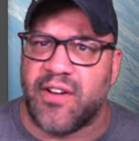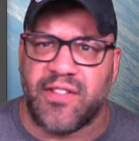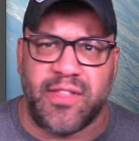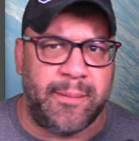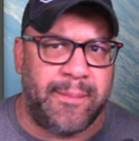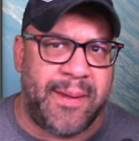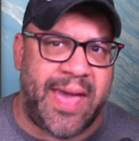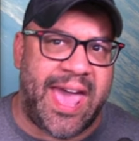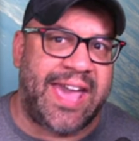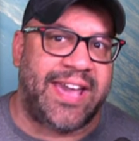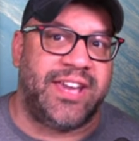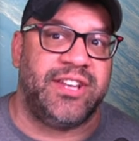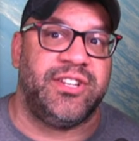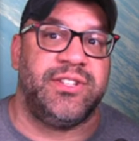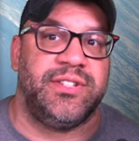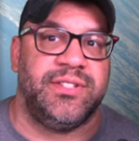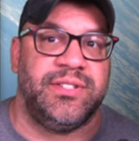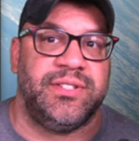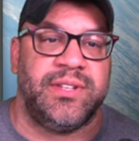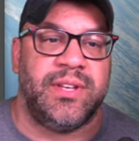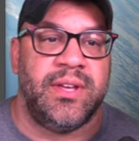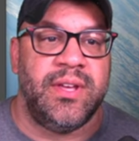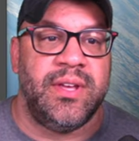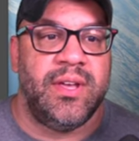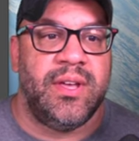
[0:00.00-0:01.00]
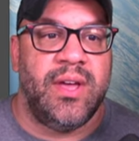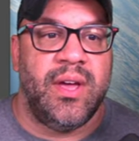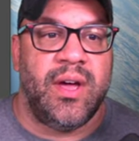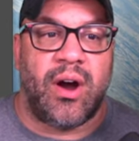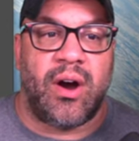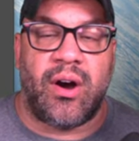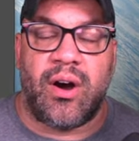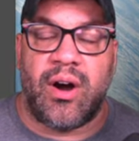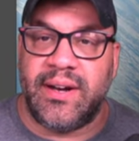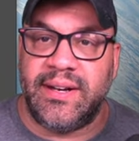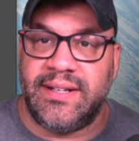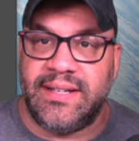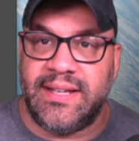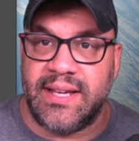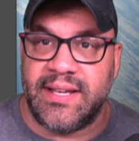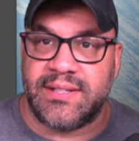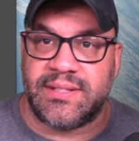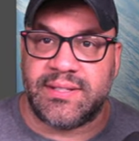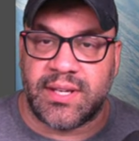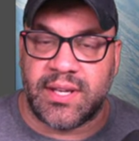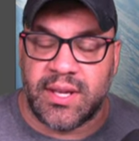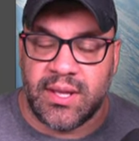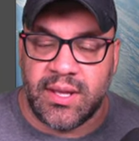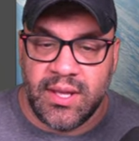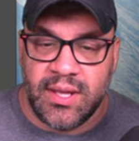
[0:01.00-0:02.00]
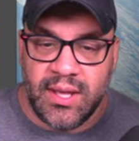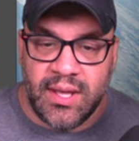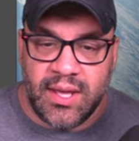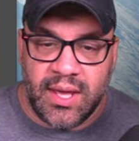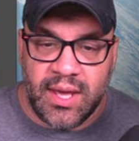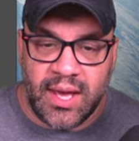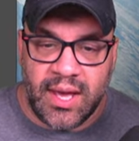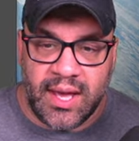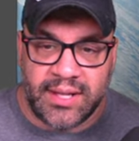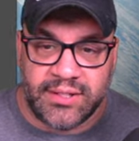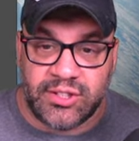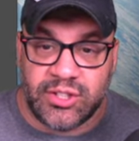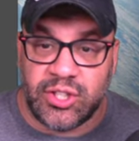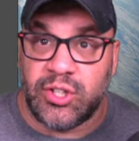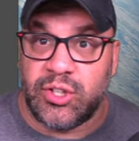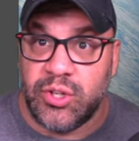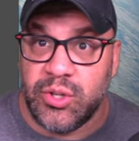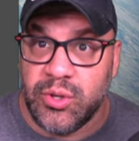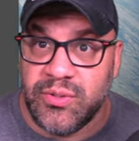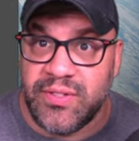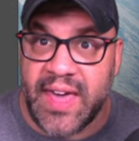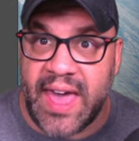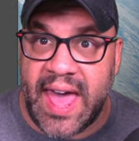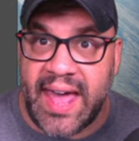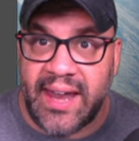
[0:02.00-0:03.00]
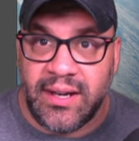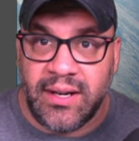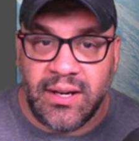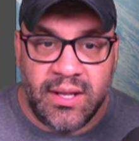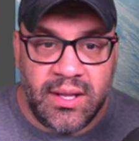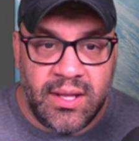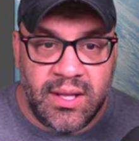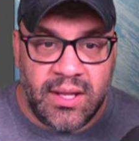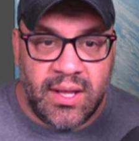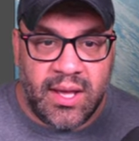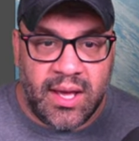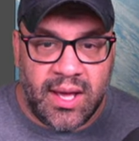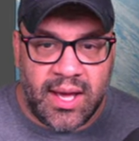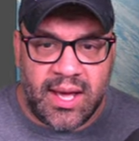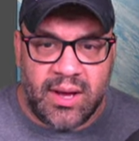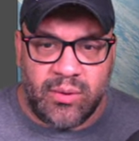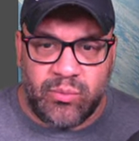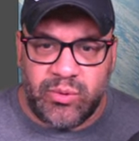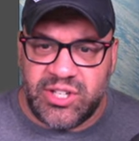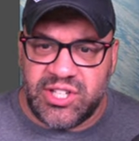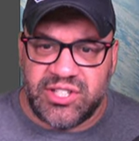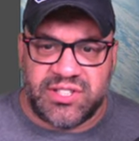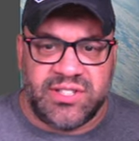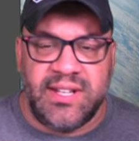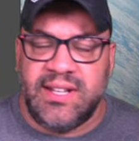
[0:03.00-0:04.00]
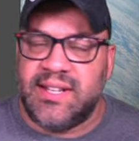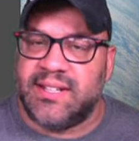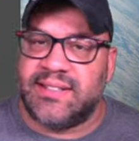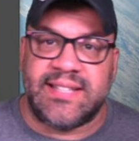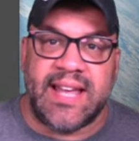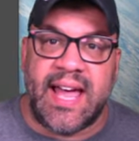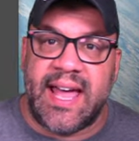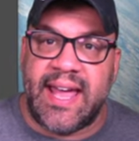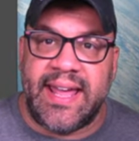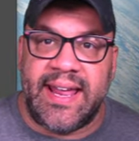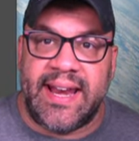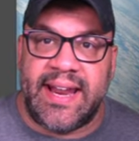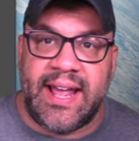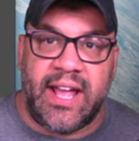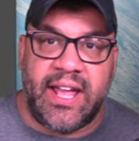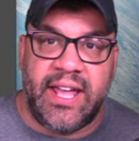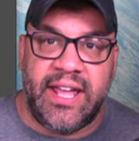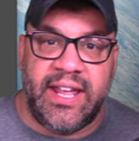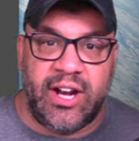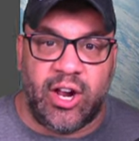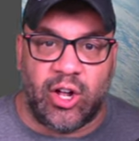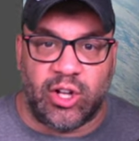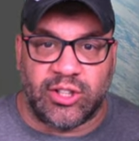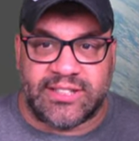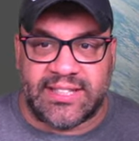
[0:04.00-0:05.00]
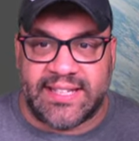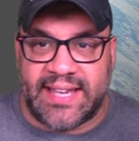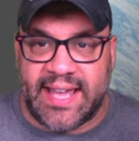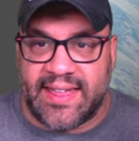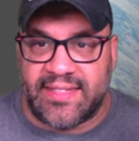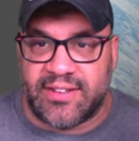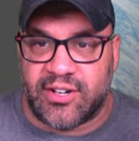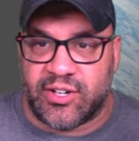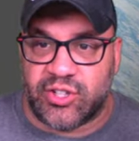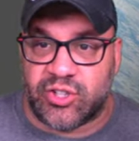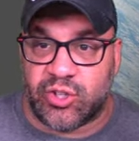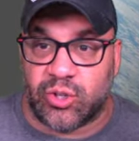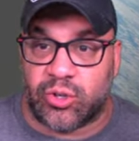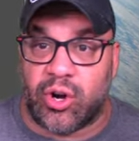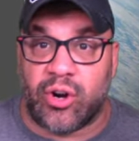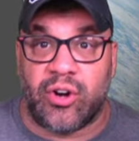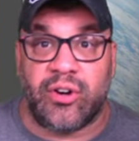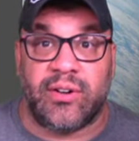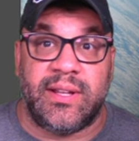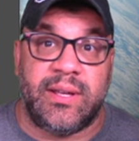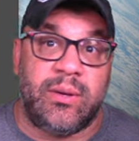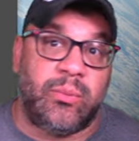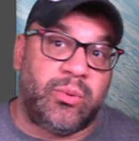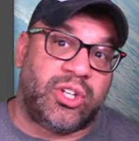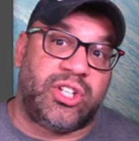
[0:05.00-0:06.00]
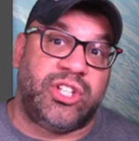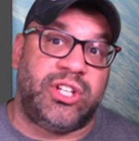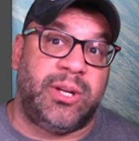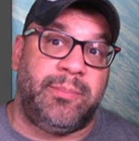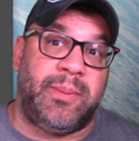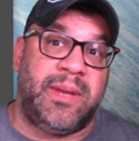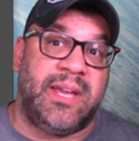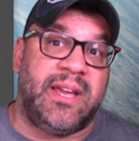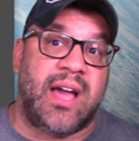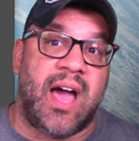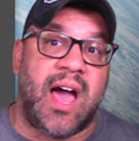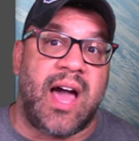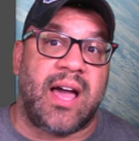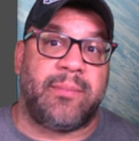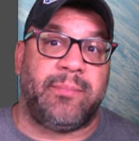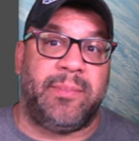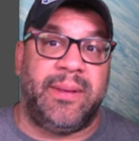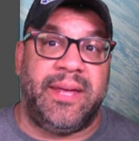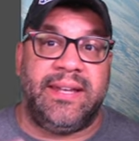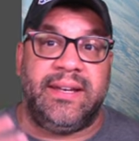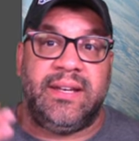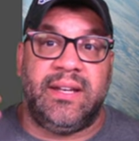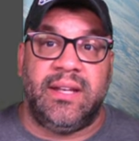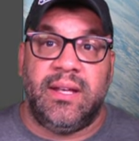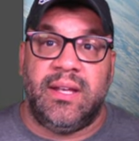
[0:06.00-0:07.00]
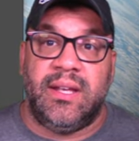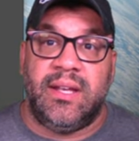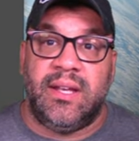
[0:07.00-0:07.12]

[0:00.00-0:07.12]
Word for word: All the packages are on disk uh, to do that. Uh, we just need to tie it, it, all together. So currently we're shipping Cockpit.